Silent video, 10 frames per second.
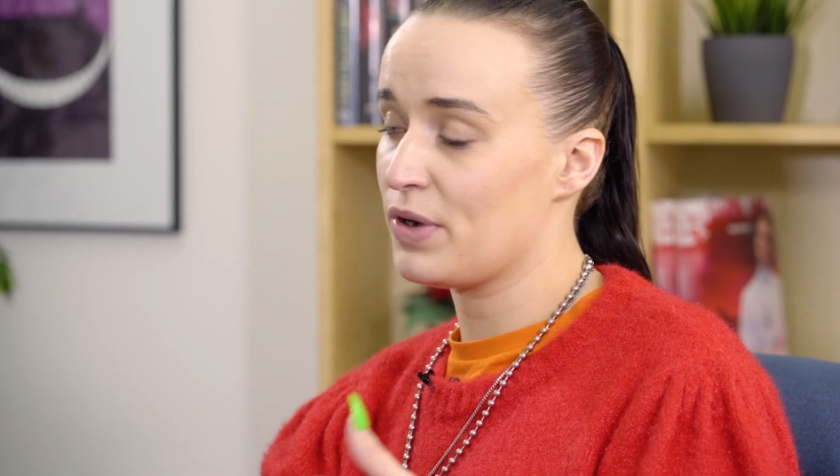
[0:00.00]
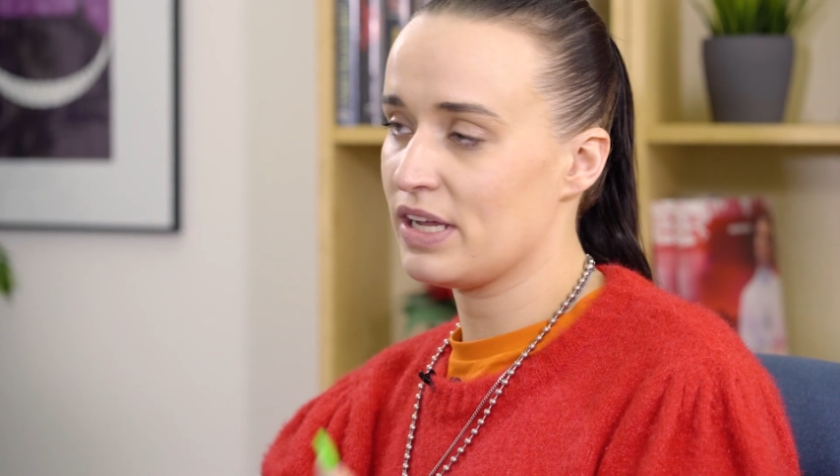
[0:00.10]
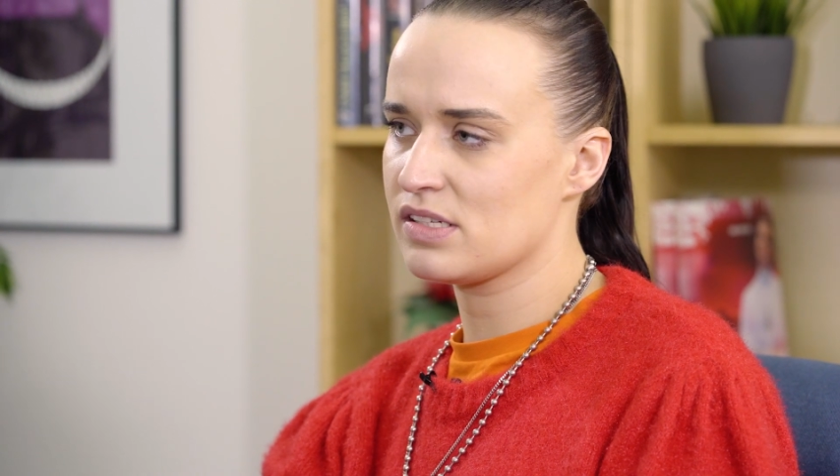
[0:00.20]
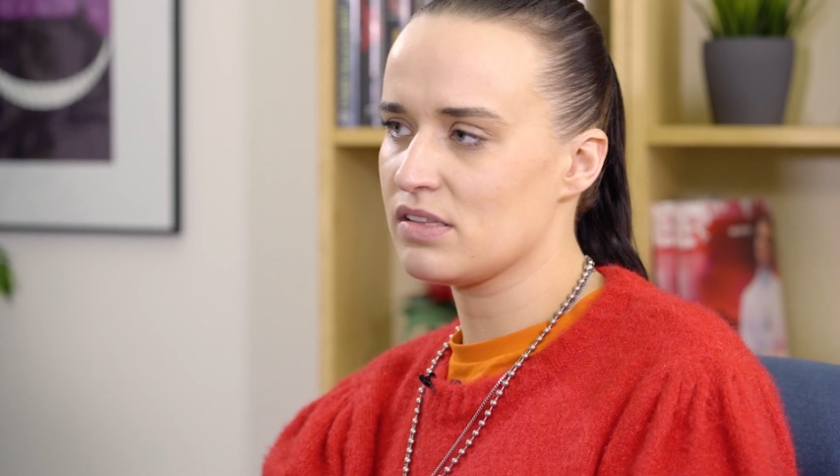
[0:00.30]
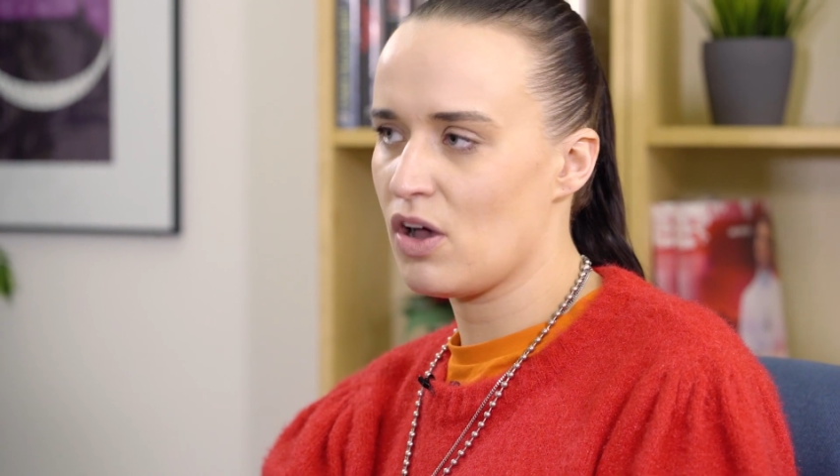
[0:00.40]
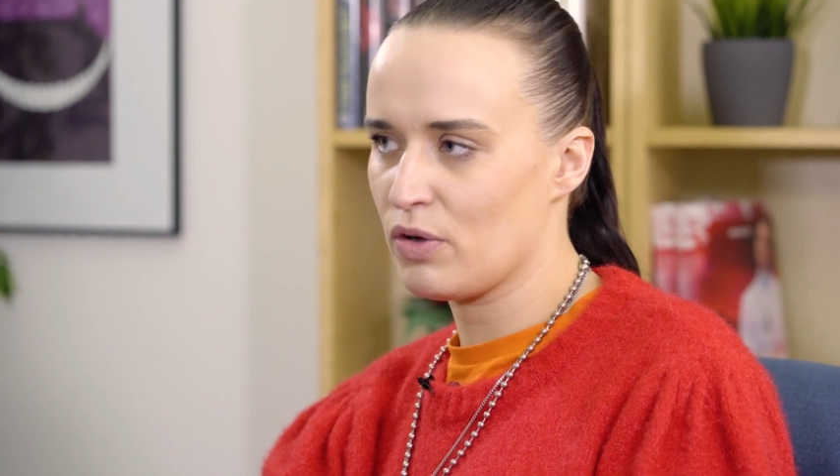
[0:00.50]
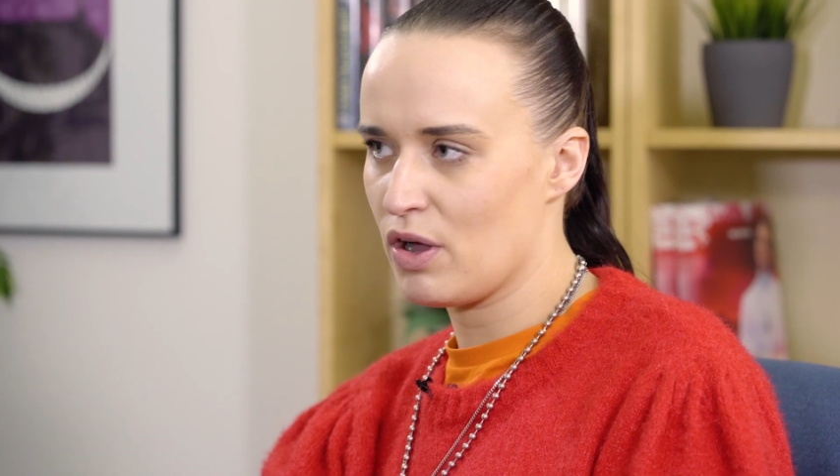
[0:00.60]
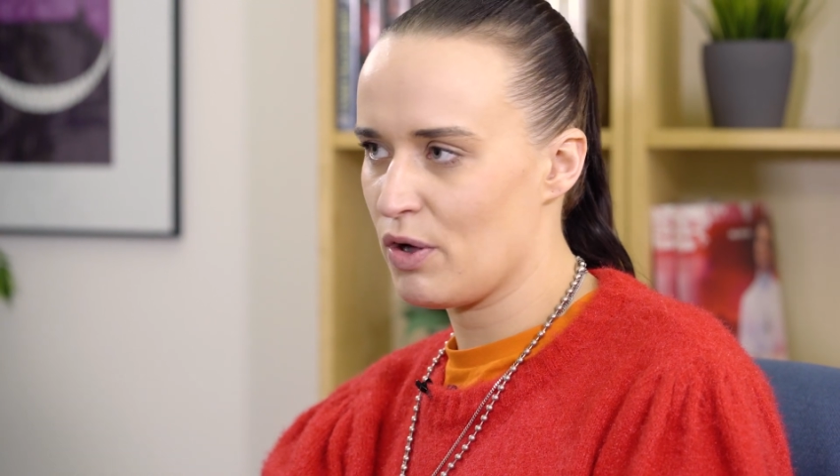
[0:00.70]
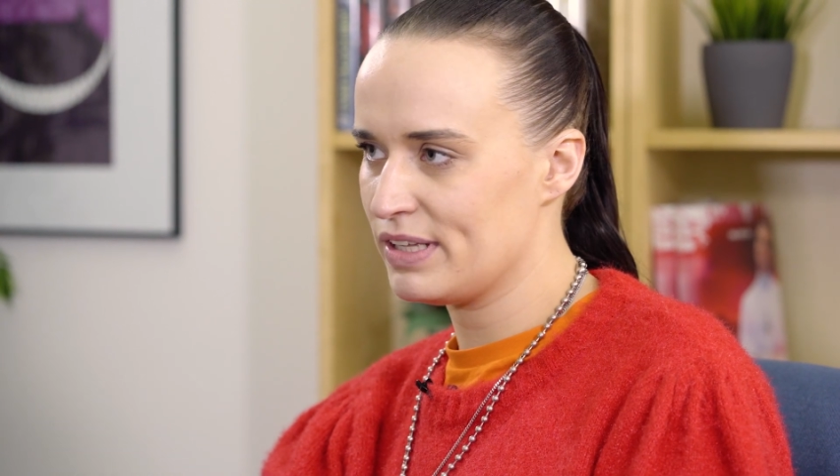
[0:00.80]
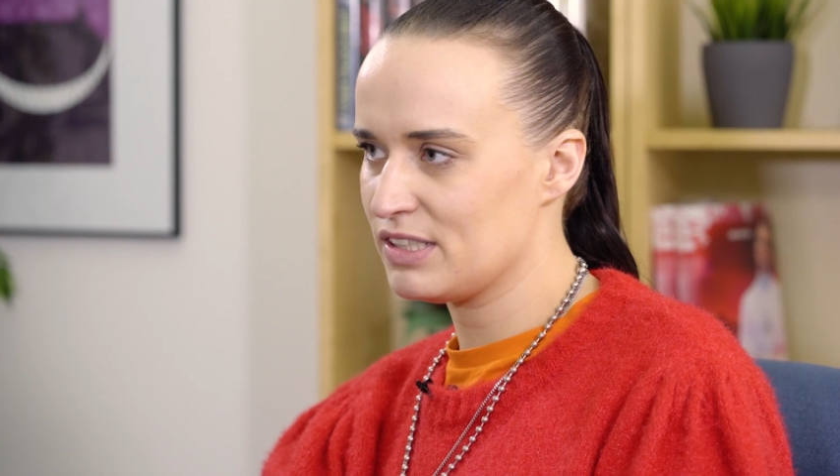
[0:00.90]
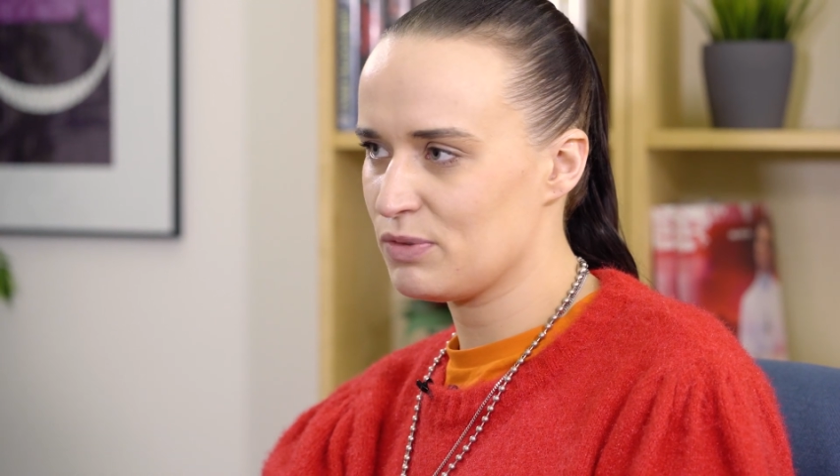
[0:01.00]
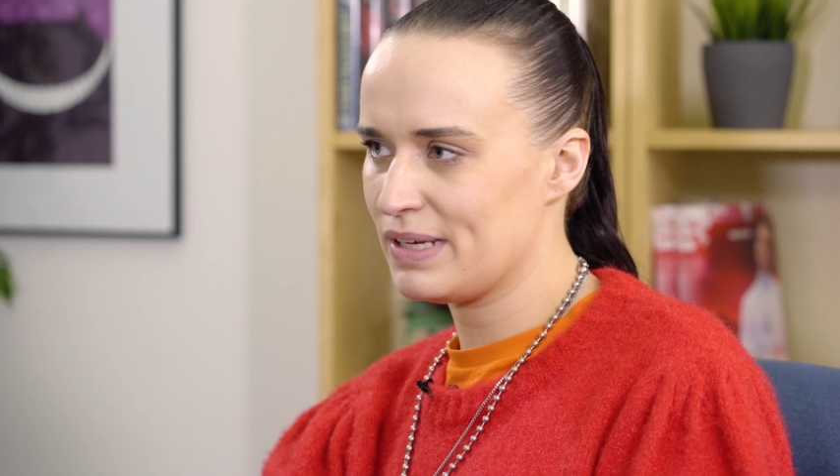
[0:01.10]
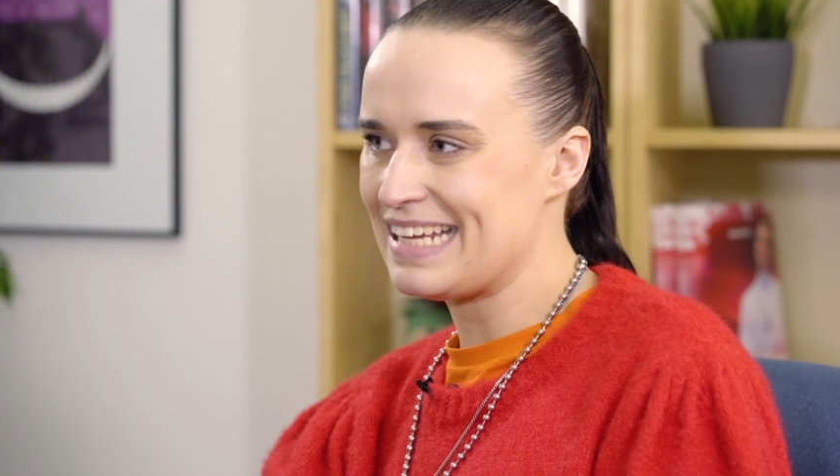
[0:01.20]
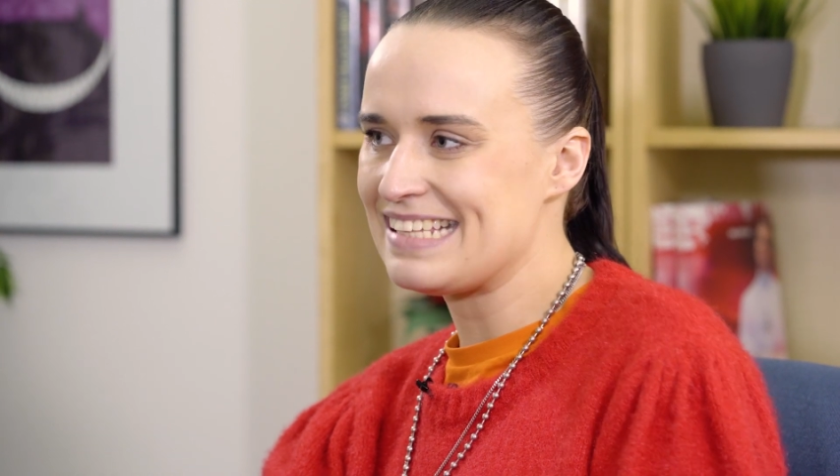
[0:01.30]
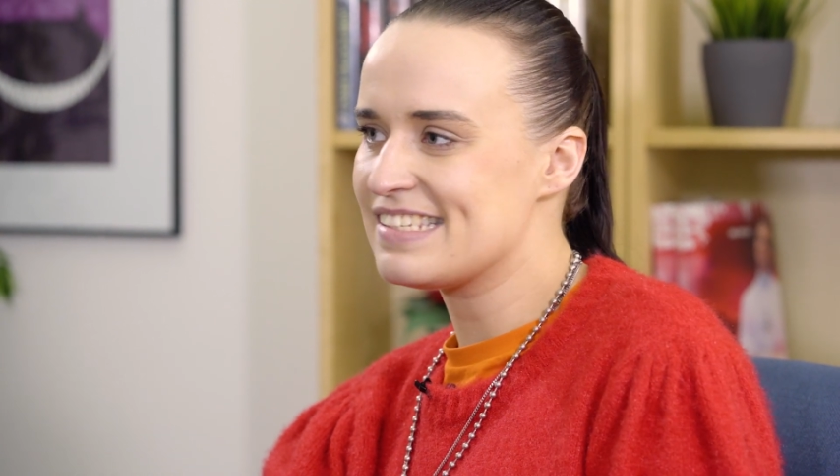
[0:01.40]
brand's logo into
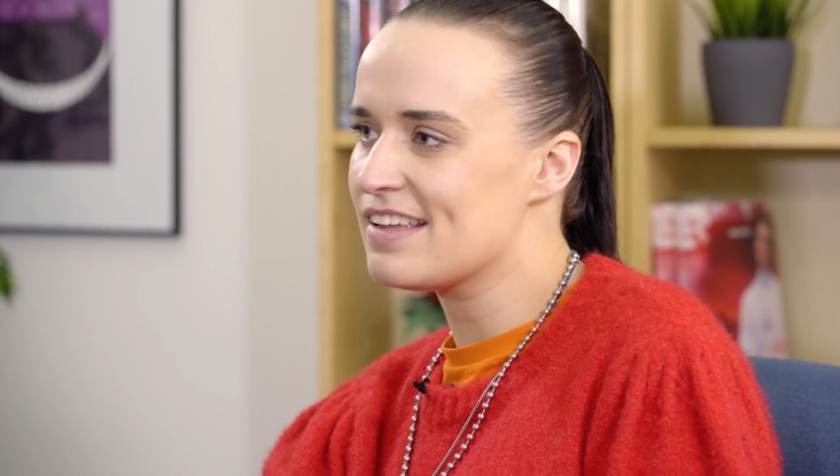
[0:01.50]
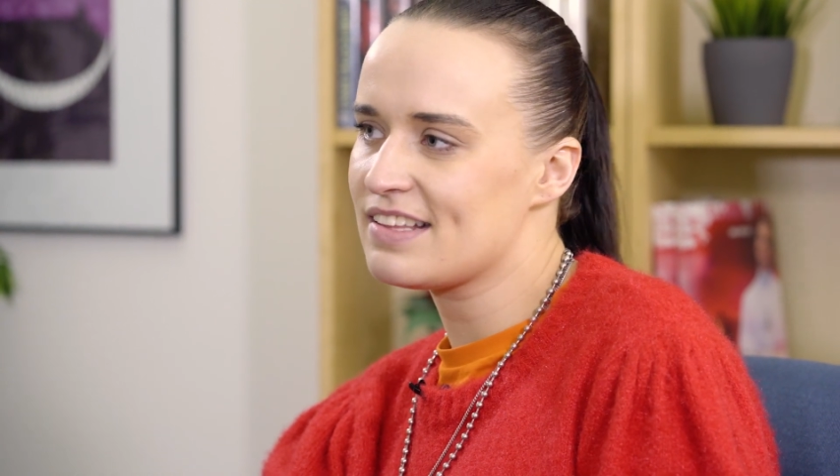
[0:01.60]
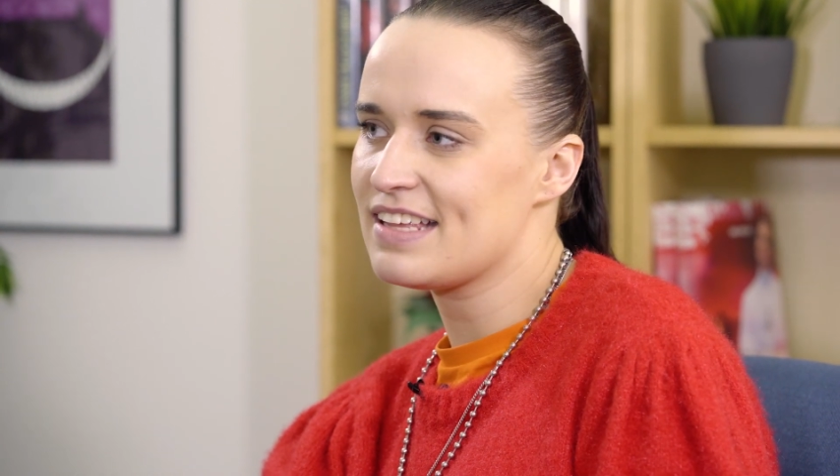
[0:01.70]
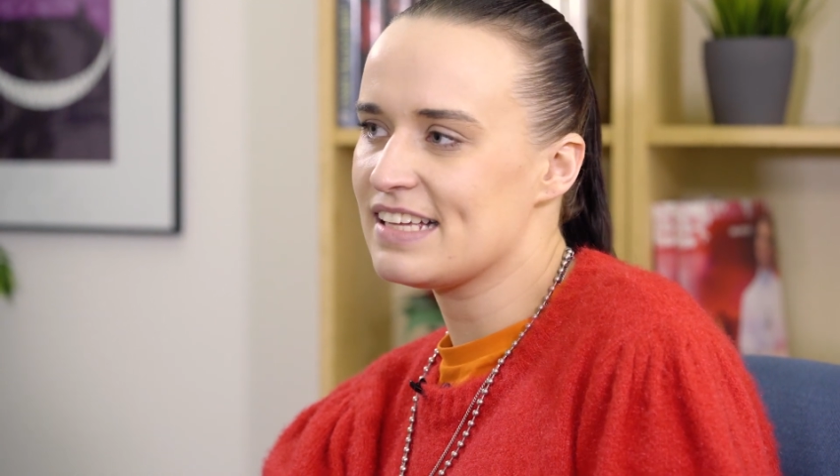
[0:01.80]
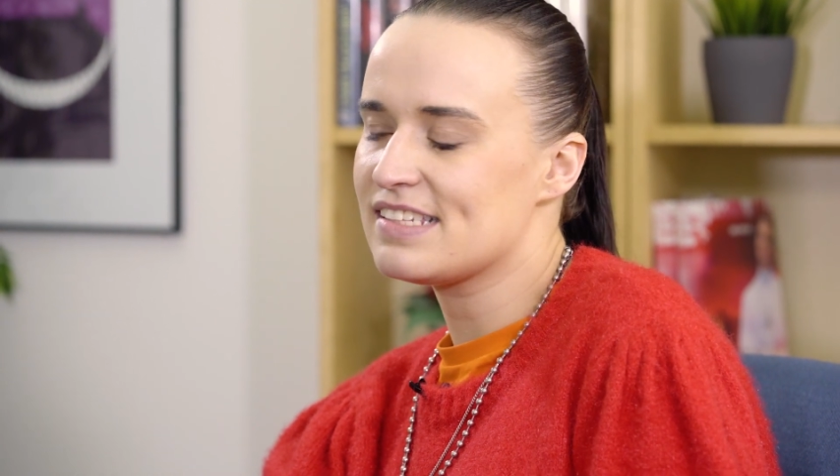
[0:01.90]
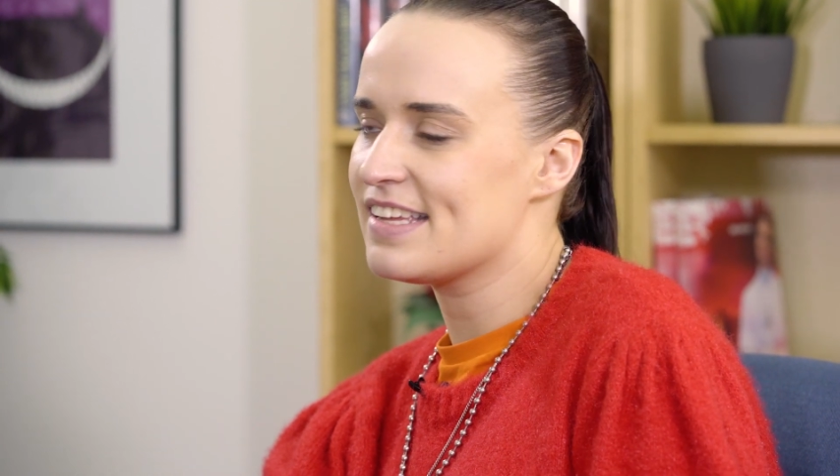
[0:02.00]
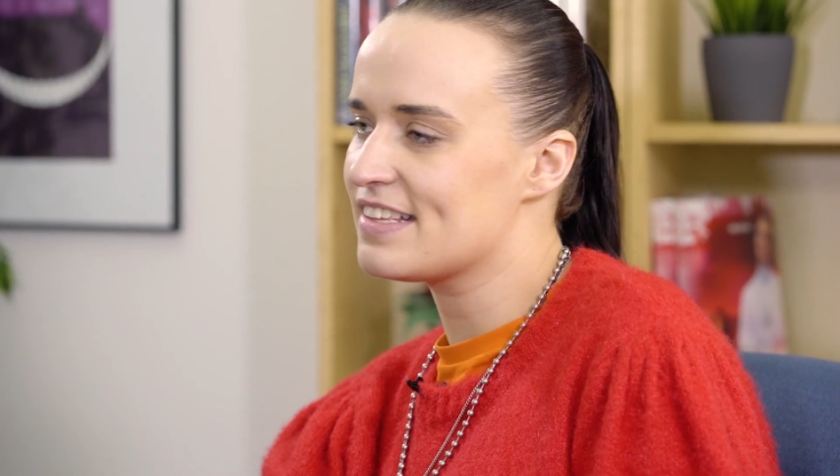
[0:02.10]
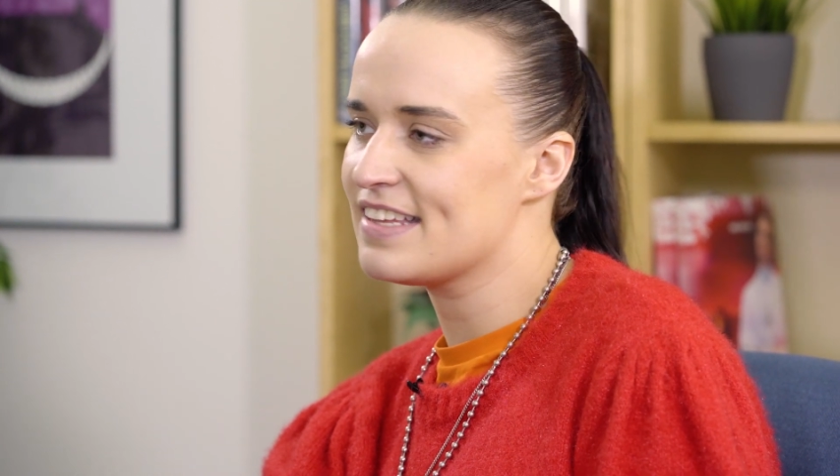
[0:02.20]
it. It's not